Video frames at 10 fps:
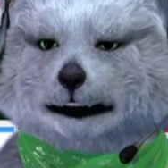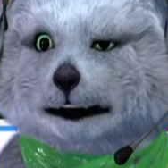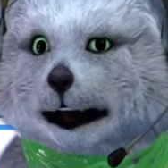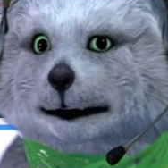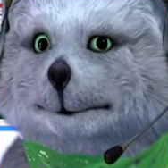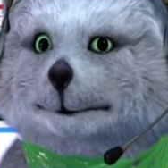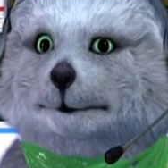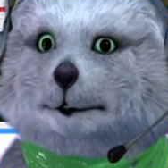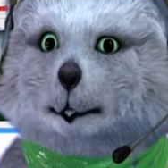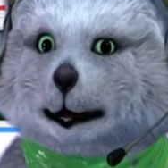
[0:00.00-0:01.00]
and
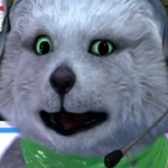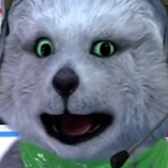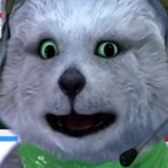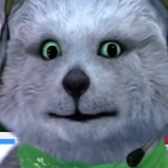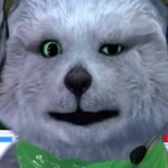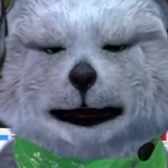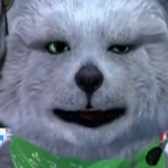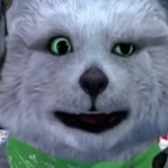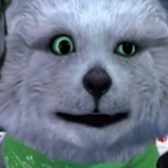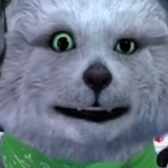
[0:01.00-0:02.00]
it will not
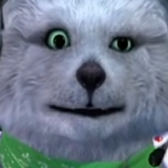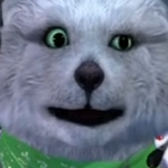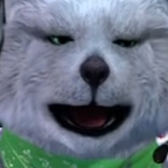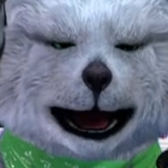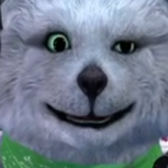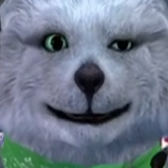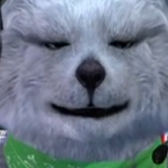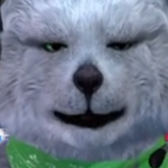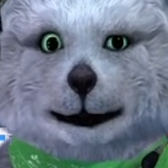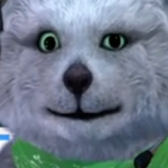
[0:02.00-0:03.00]
affect anything else. So